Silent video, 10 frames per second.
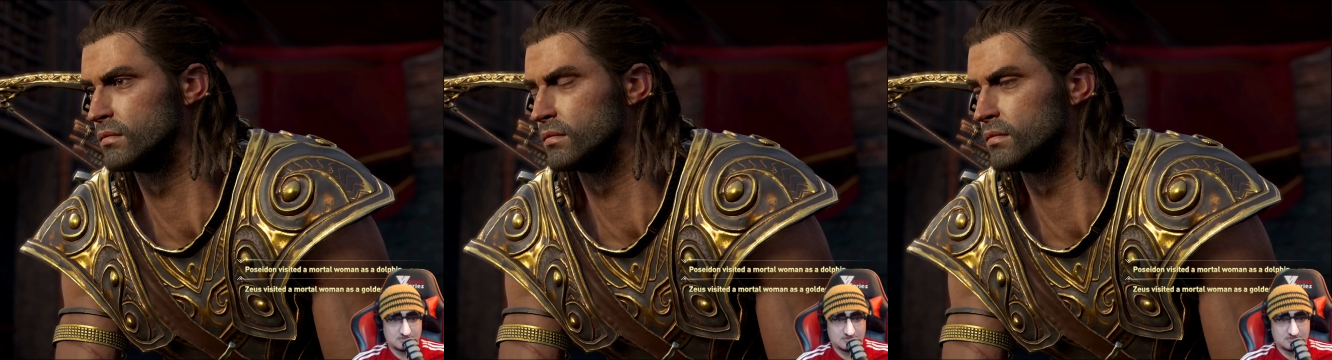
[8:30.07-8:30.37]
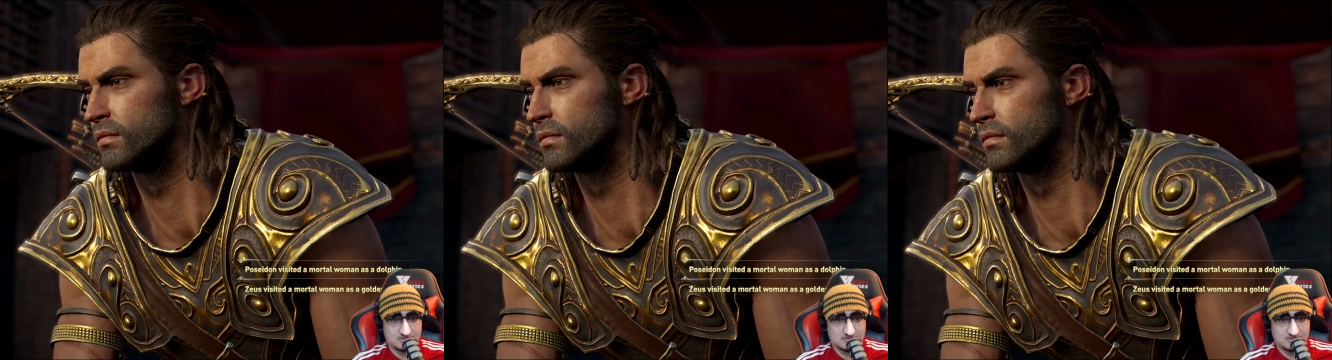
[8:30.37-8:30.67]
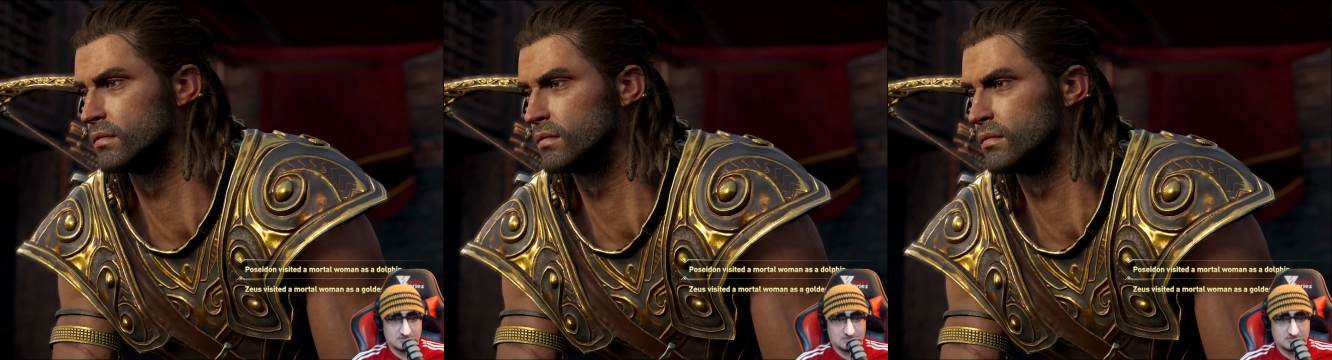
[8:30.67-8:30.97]

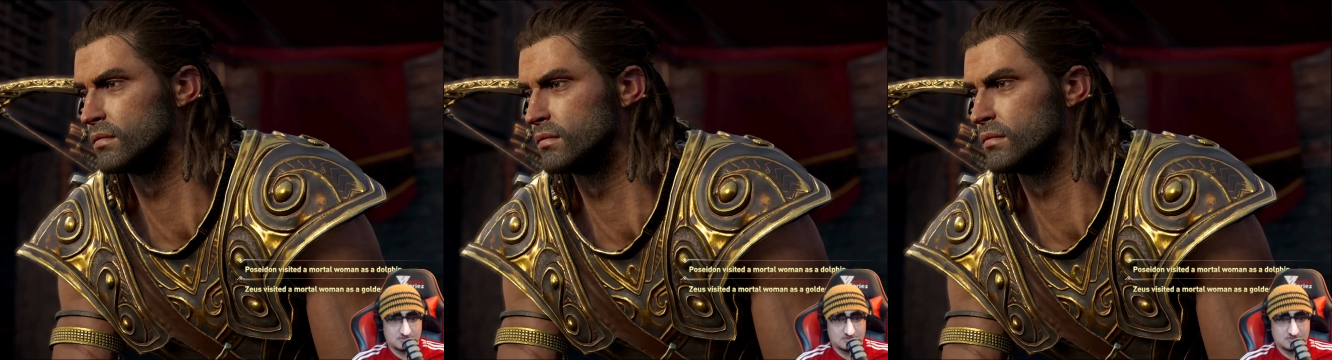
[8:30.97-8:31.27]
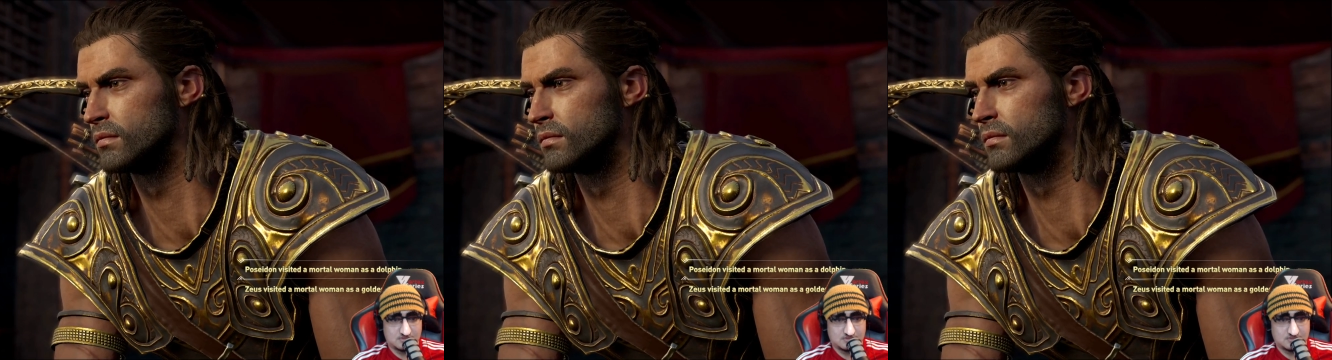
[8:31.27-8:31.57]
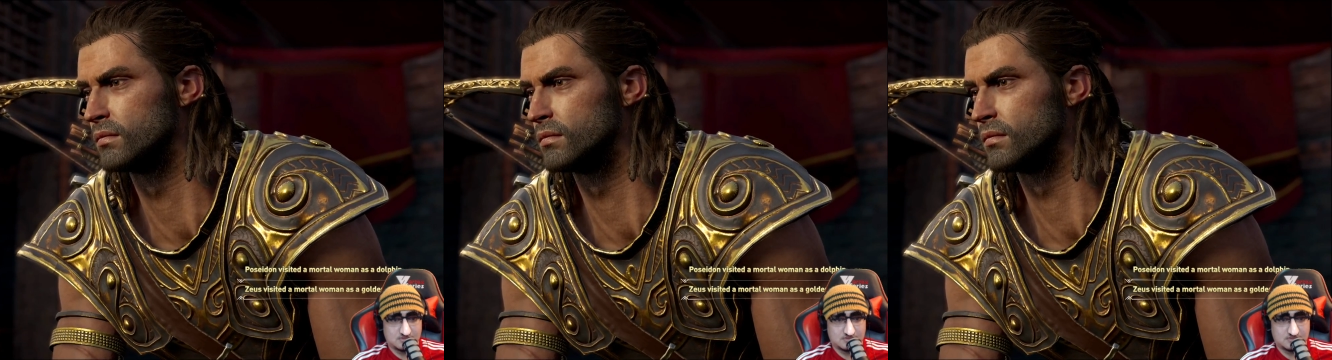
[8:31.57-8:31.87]

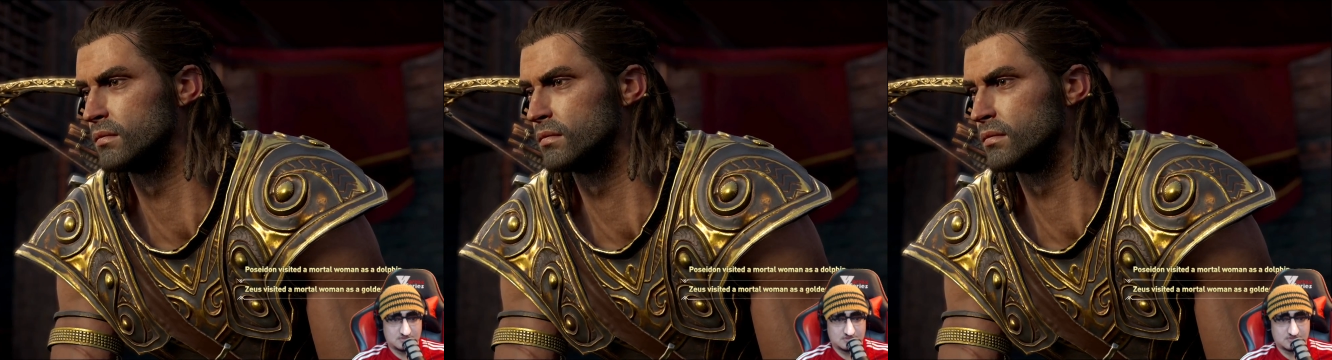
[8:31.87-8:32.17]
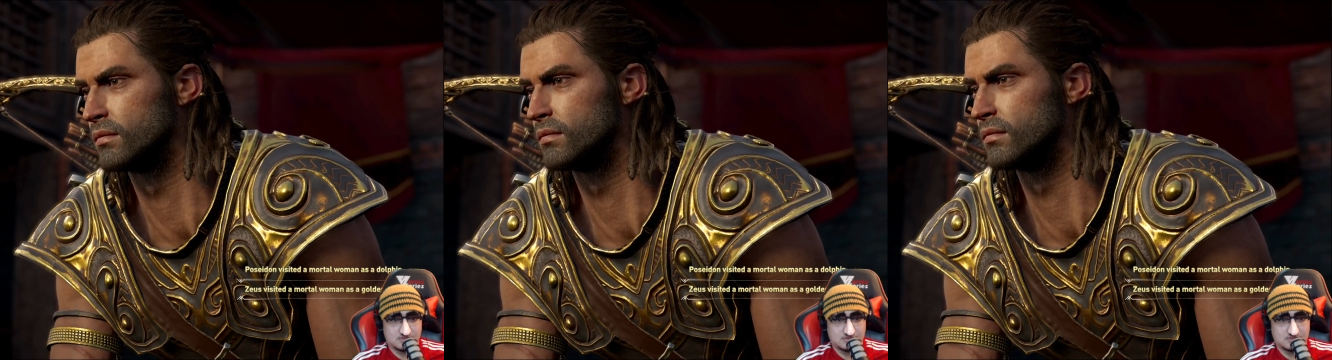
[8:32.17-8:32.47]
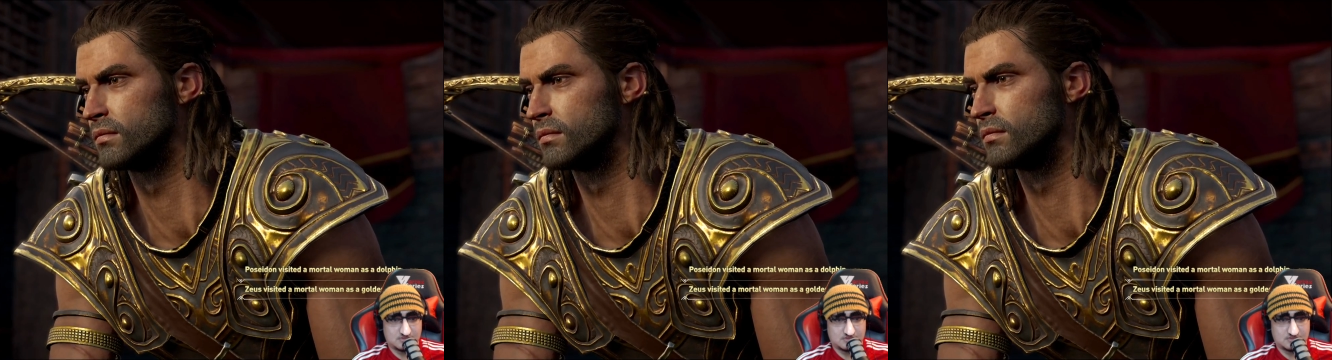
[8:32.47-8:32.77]

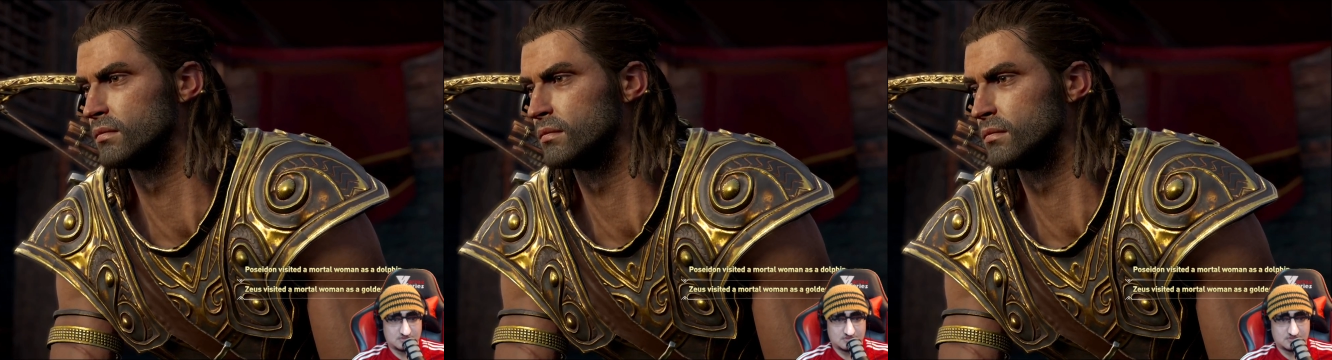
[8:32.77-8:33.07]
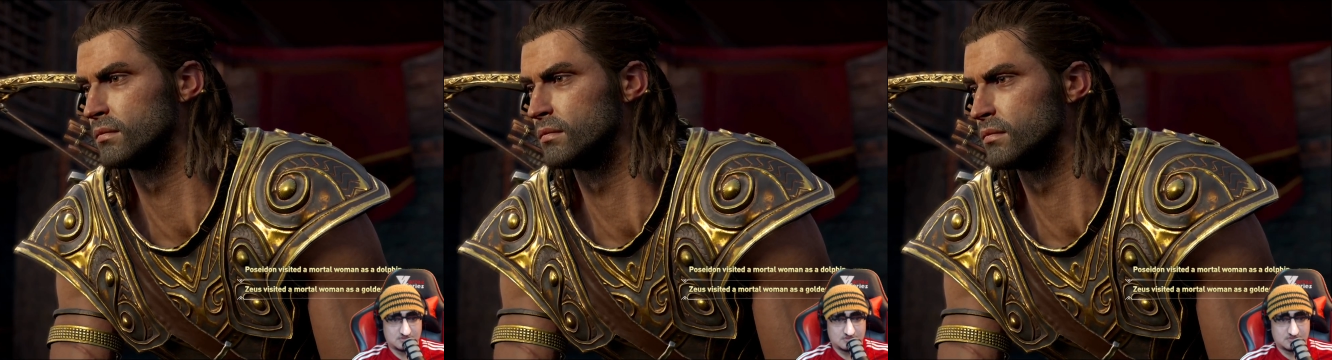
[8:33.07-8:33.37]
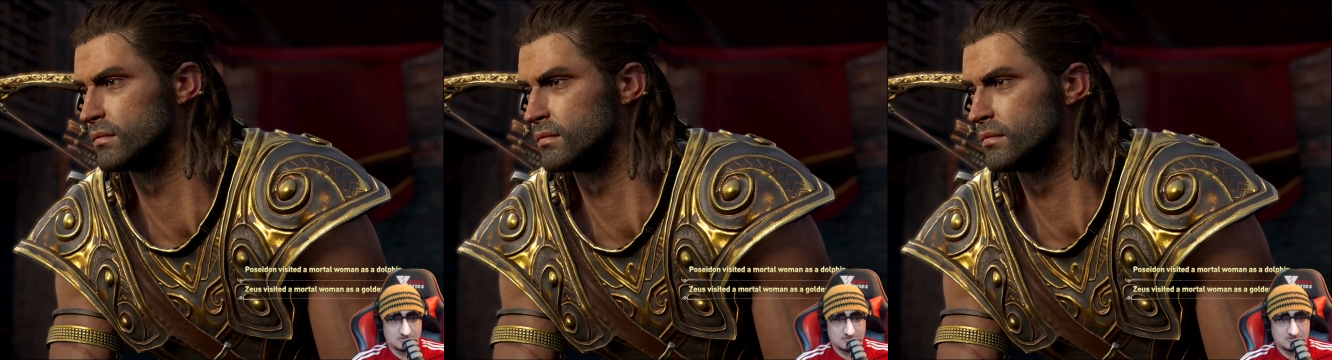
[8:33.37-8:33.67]

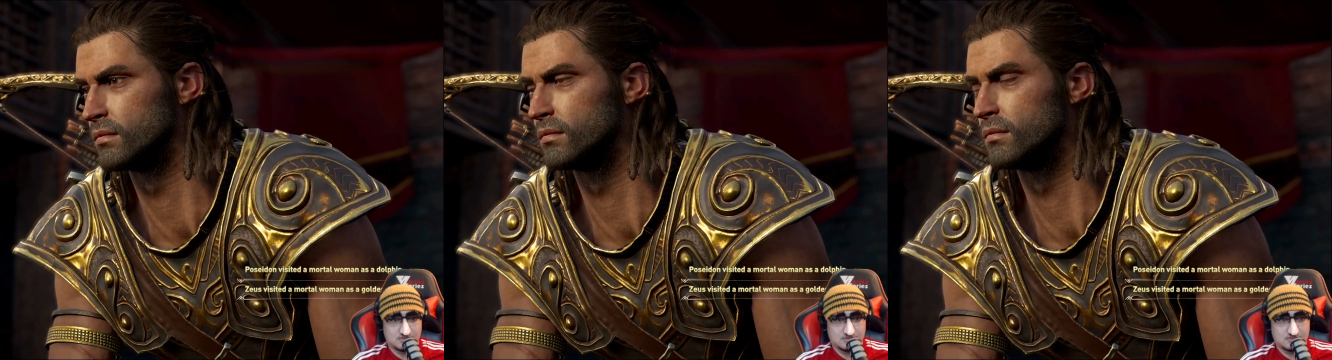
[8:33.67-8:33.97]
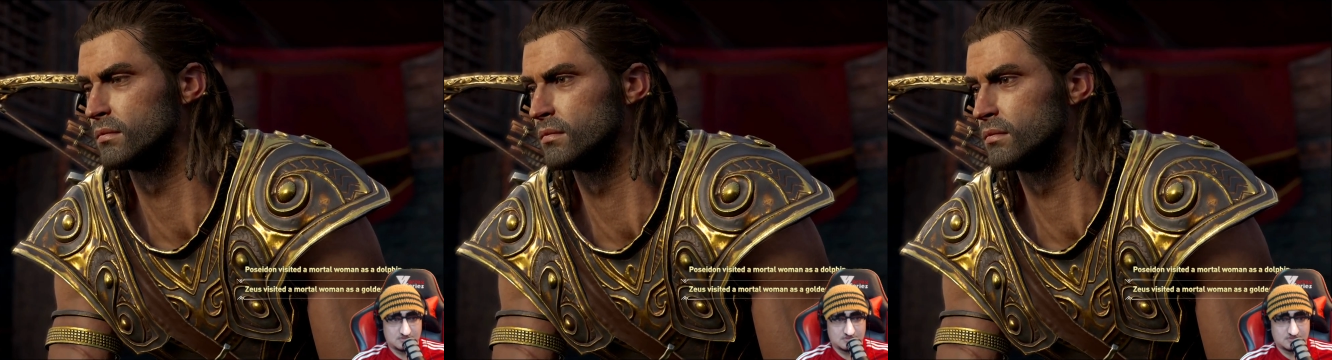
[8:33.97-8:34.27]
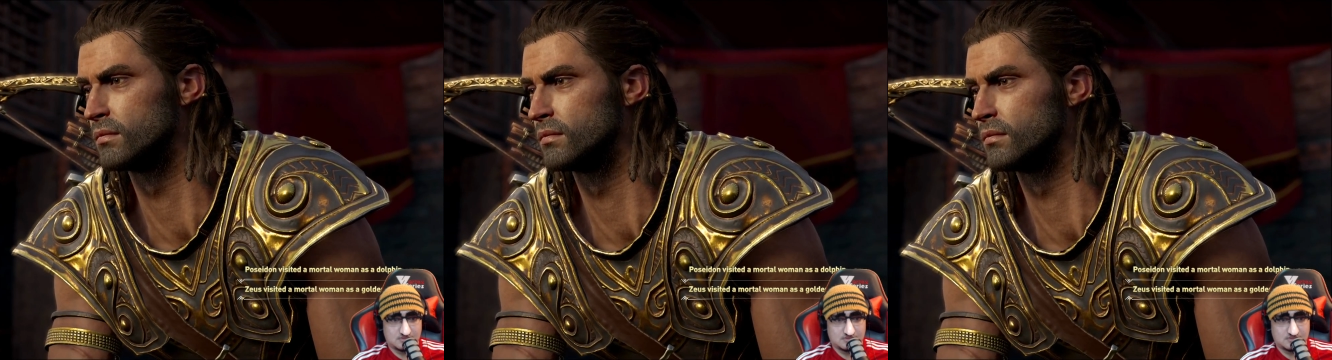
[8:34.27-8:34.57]

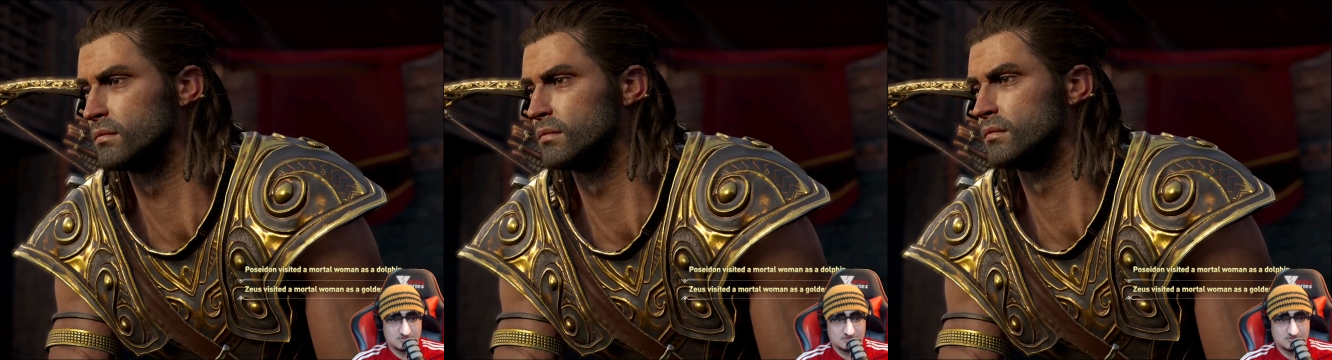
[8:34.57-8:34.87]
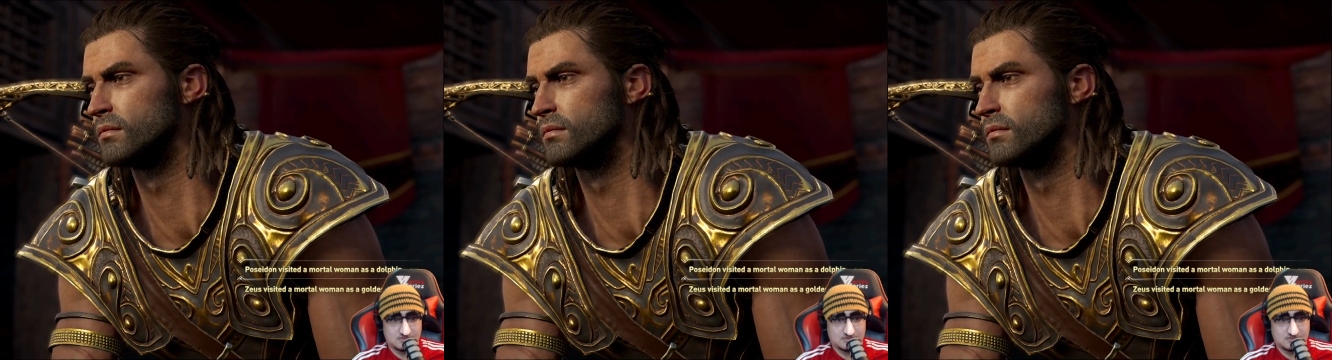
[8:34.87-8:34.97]
(no one is talking)